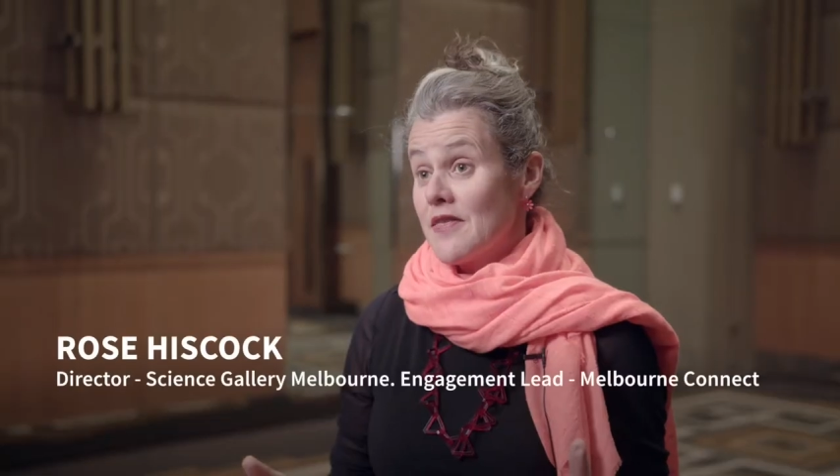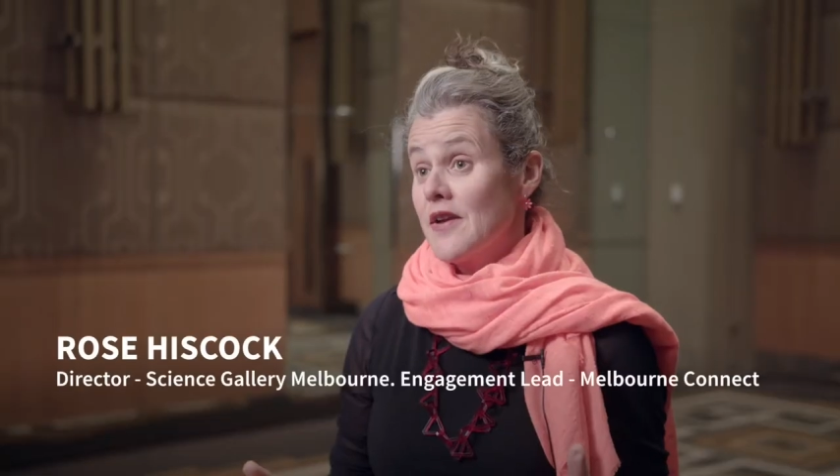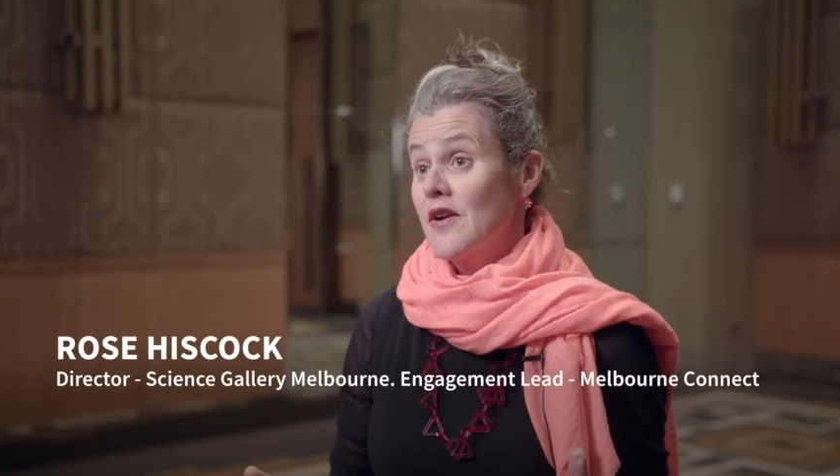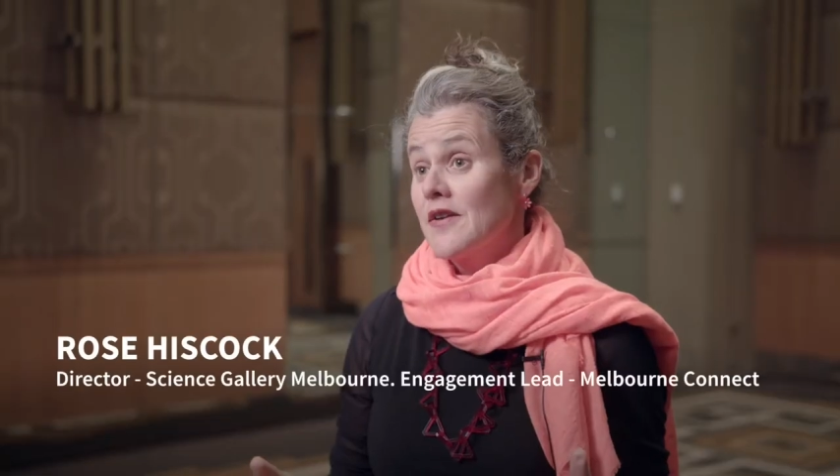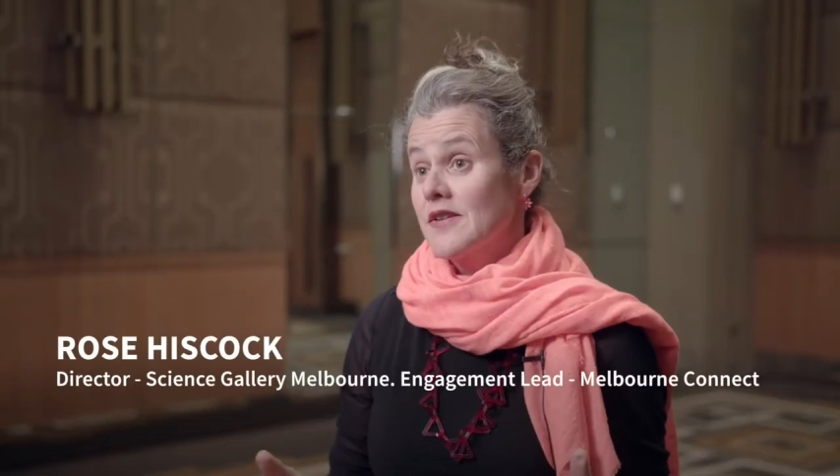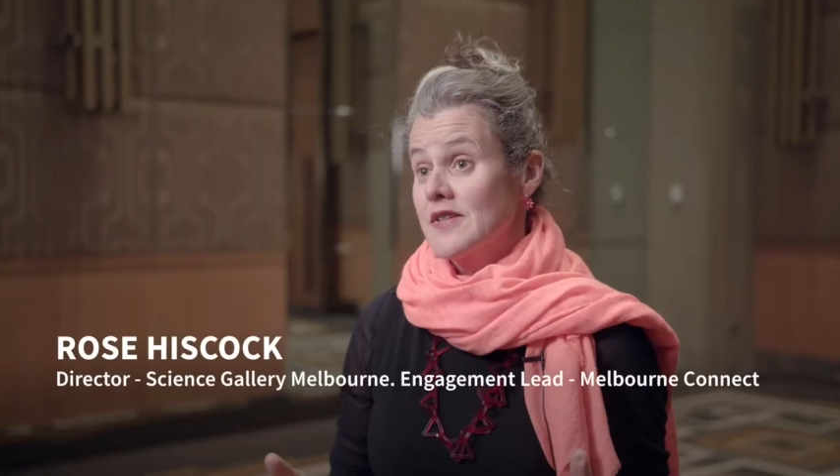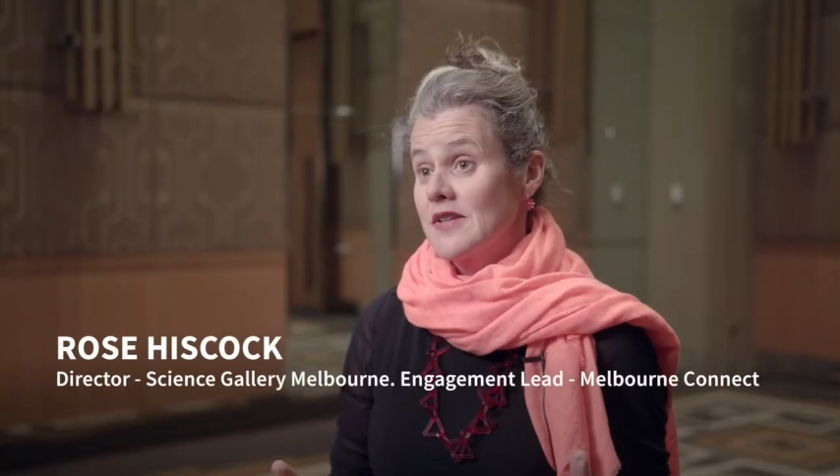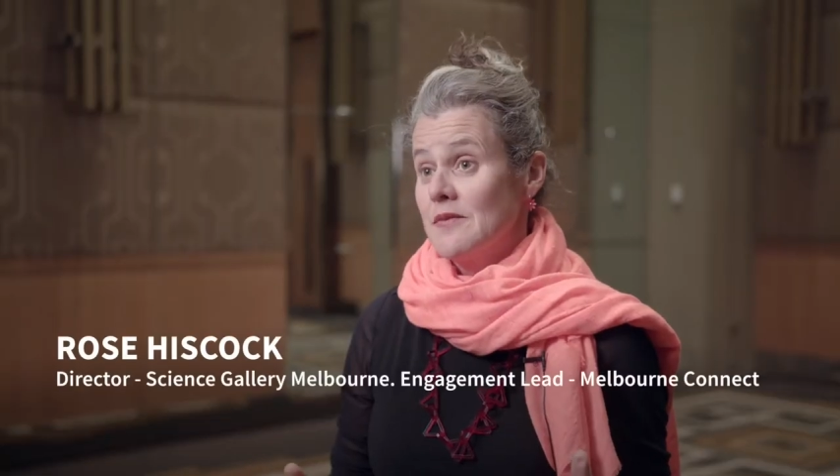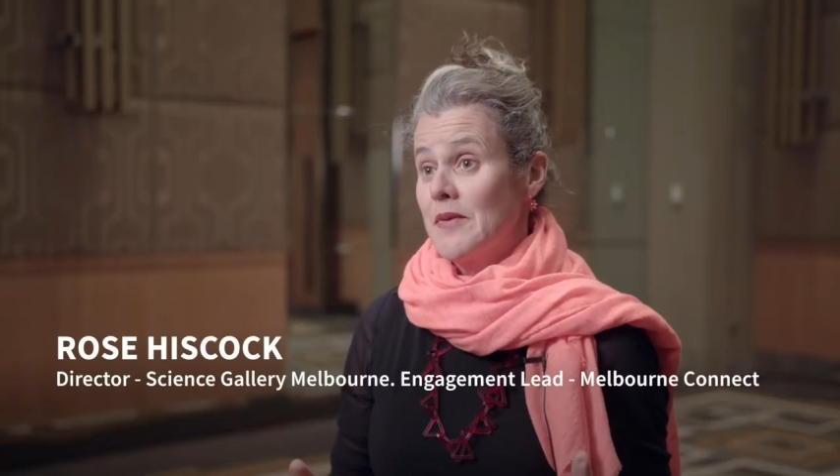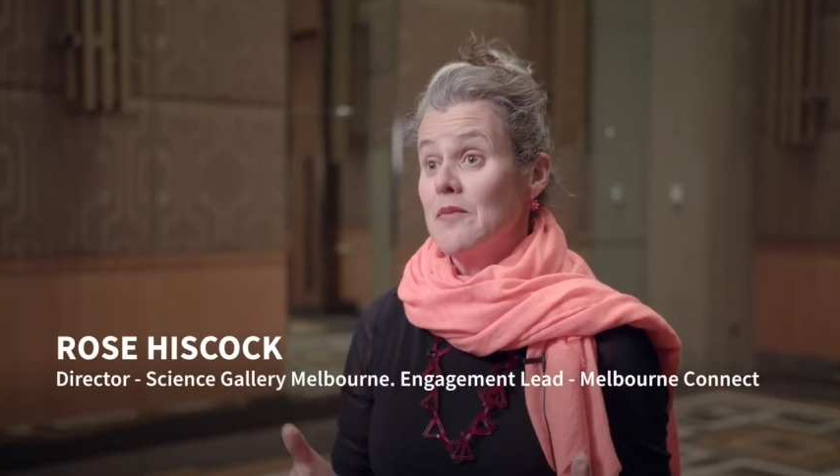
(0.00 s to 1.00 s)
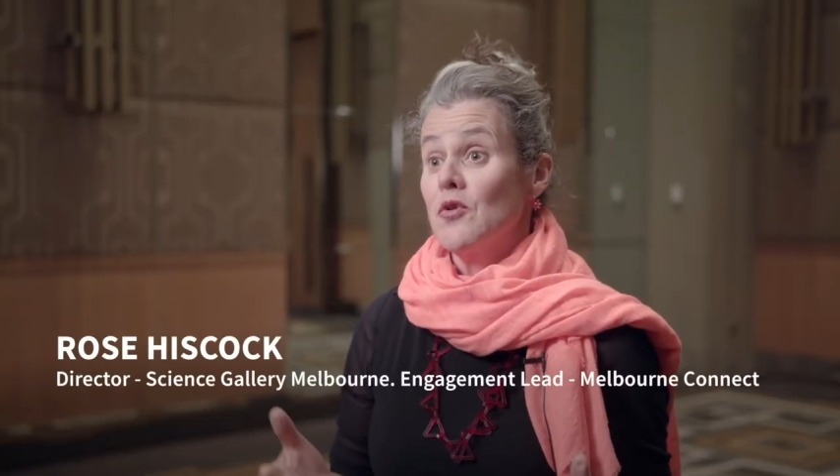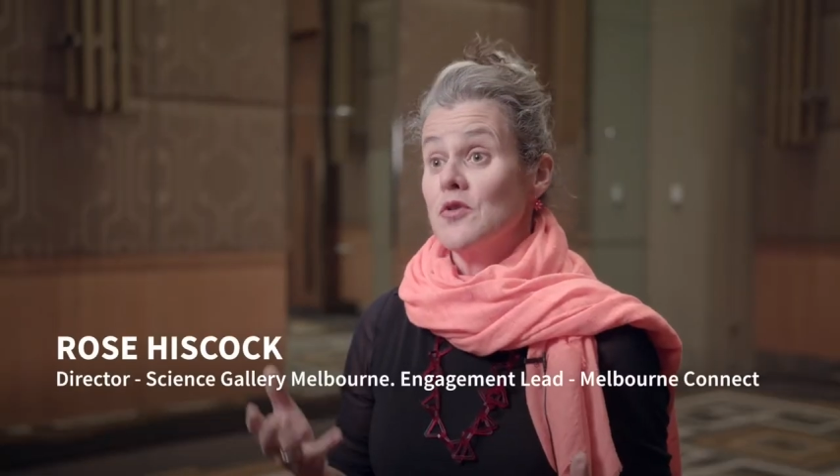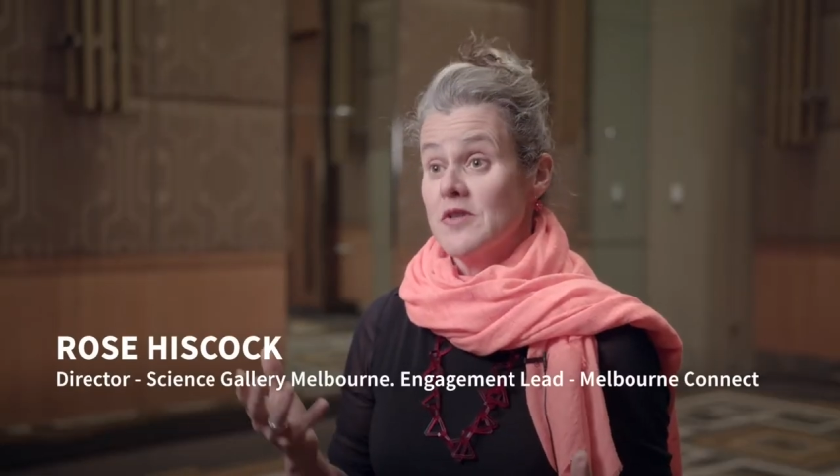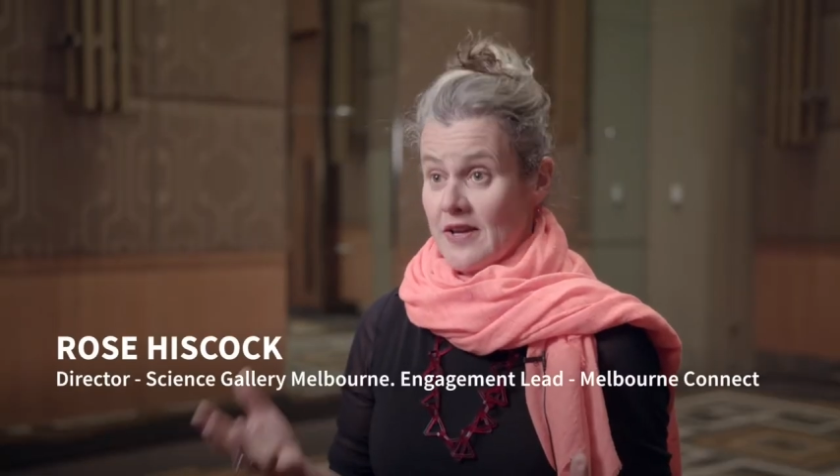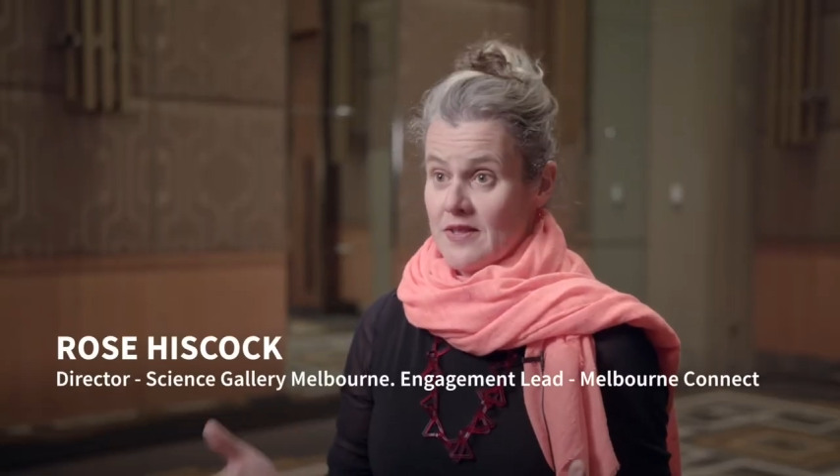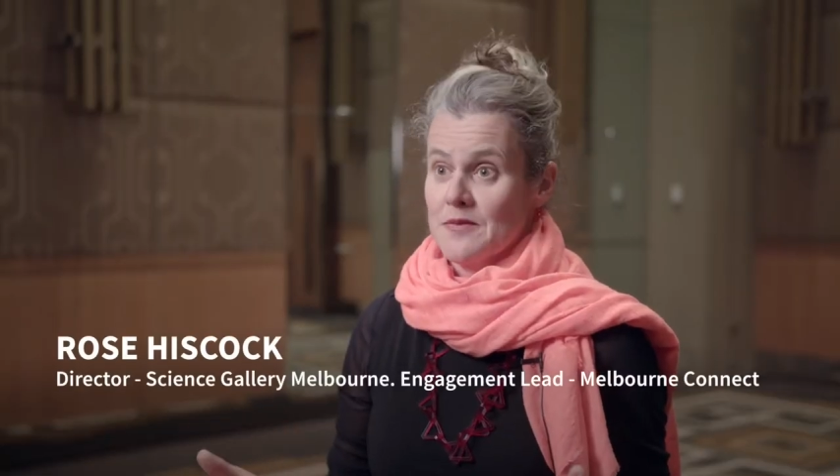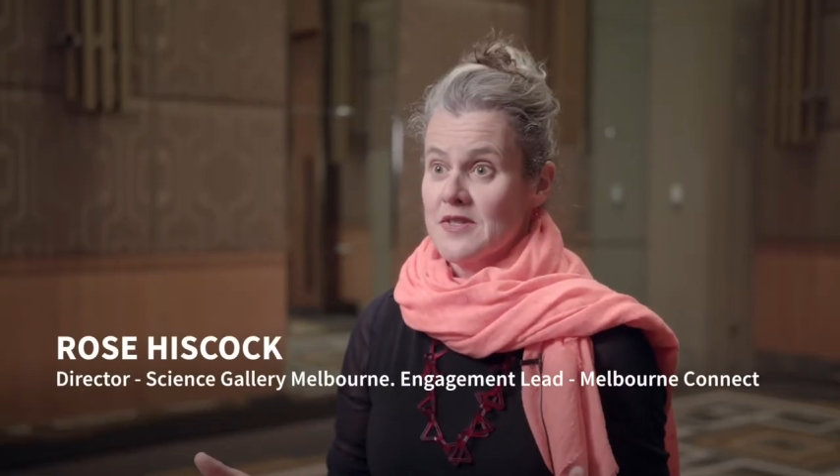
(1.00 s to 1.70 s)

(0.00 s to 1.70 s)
they're going to see people who take them